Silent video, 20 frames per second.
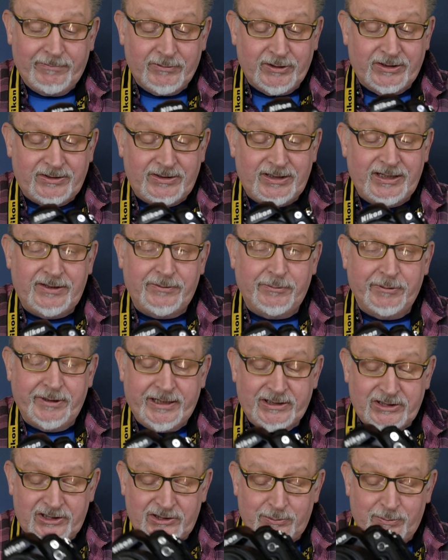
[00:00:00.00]
got a
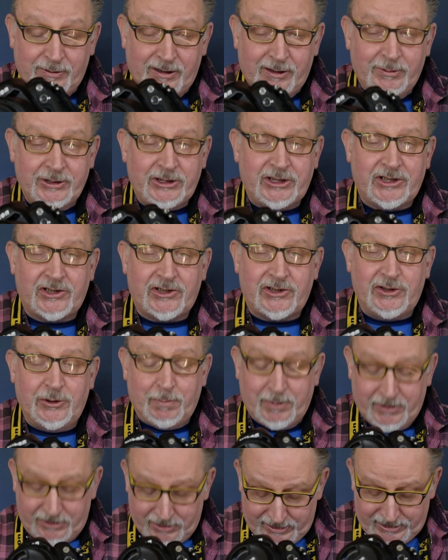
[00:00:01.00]
D3S as well, which is
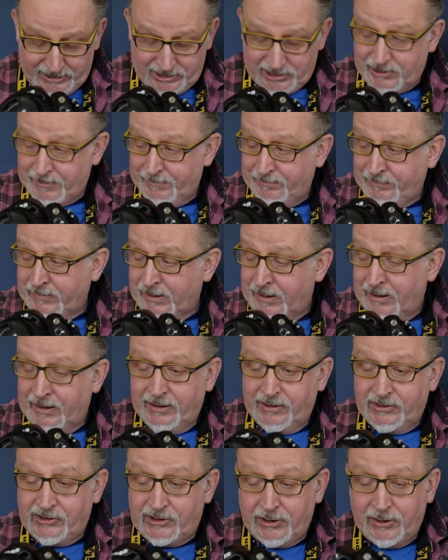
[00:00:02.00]
super nice.
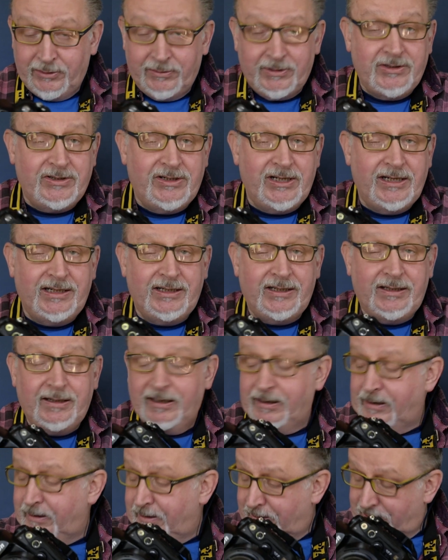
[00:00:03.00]
So the
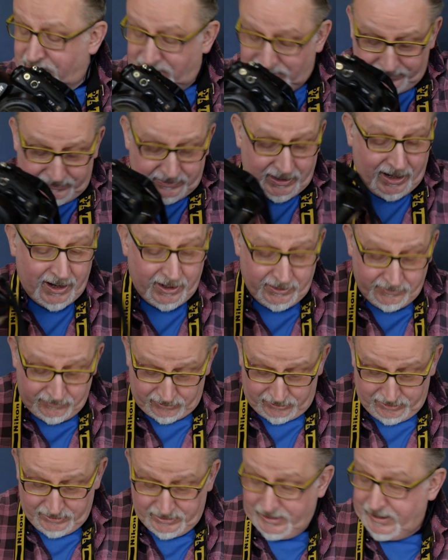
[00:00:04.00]

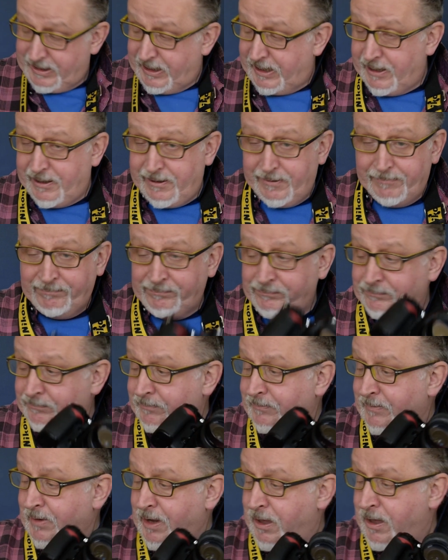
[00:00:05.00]
D700 here
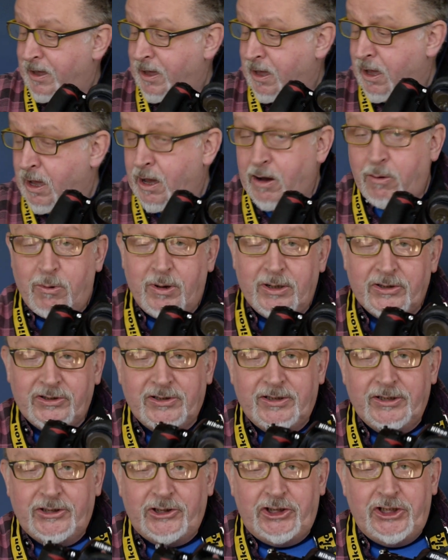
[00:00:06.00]

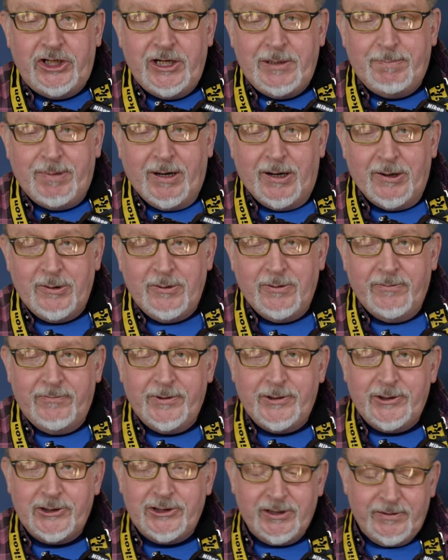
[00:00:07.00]
was the cheapo
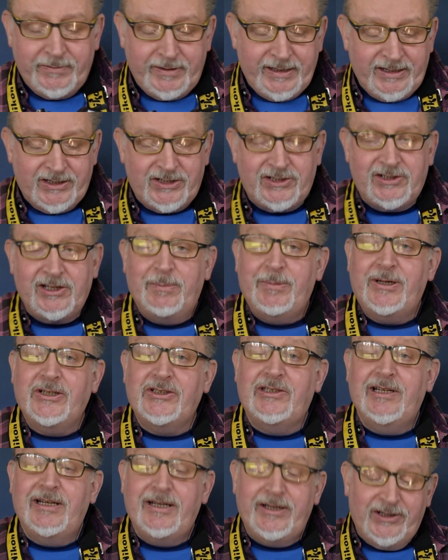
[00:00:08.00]
version of this. Am I
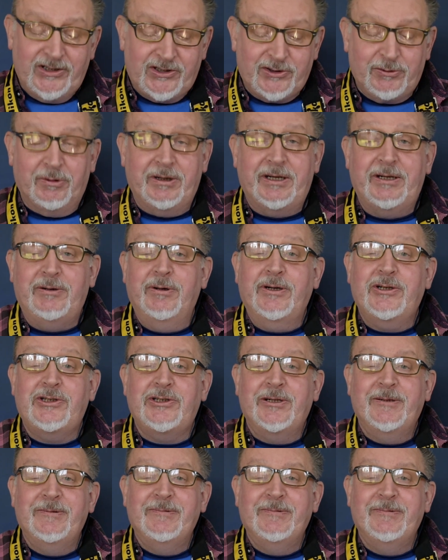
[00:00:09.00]
still in the screen, Chris?